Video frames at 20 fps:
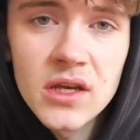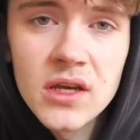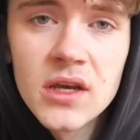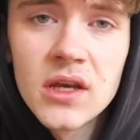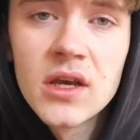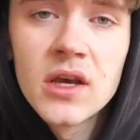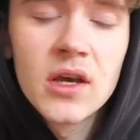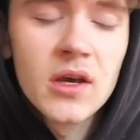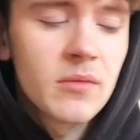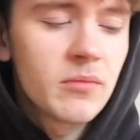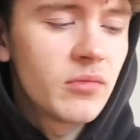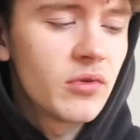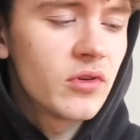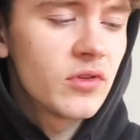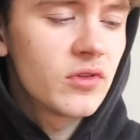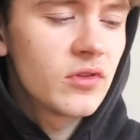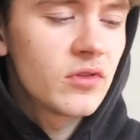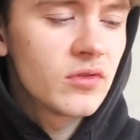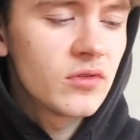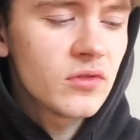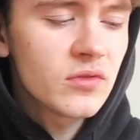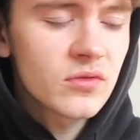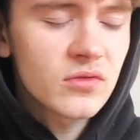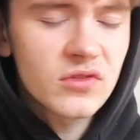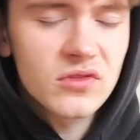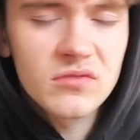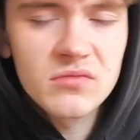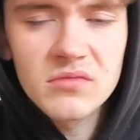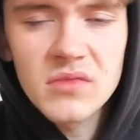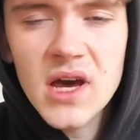Put the
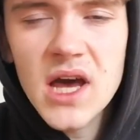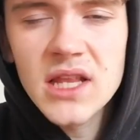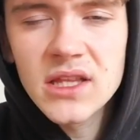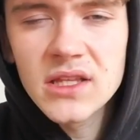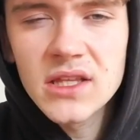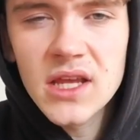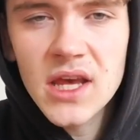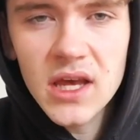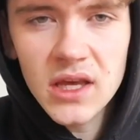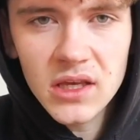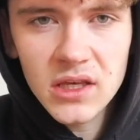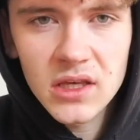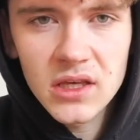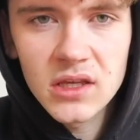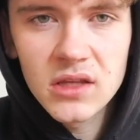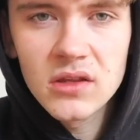noose on my neck